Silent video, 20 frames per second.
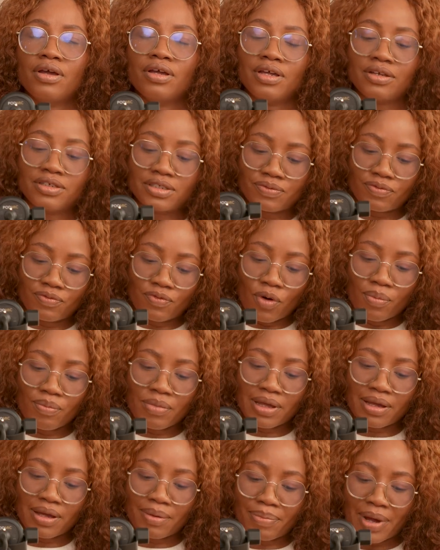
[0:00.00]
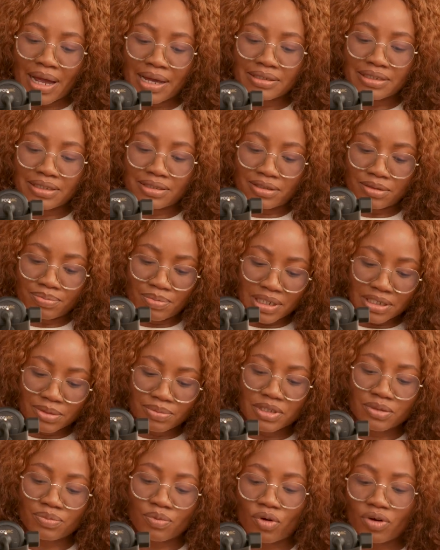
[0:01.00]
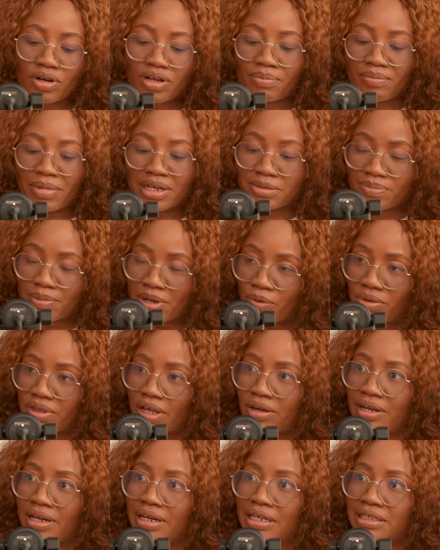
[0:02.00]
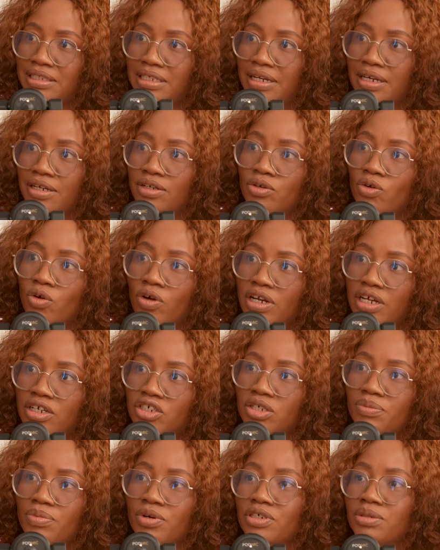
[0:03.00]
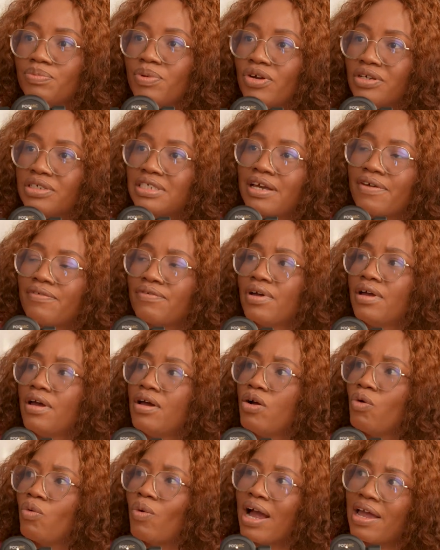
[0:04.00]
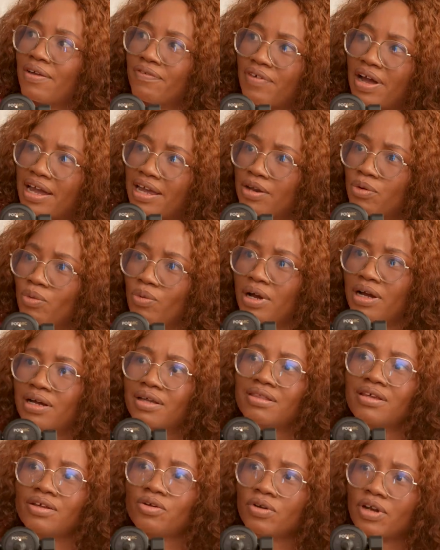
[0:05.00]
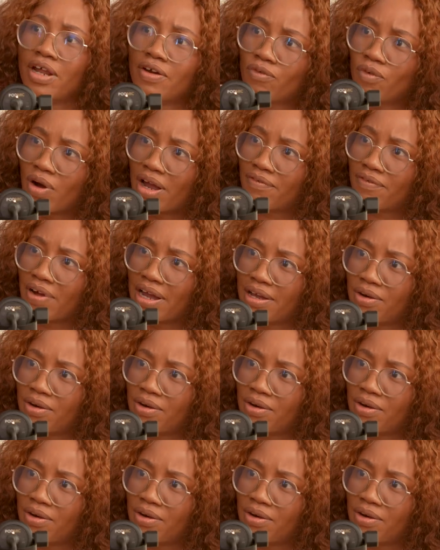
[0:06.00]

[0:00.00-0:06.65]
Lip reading: it's 4 megabytes. It must be small. It must play without an internet connection because parents have Wi-Fi at work. They don't have Wi-Fi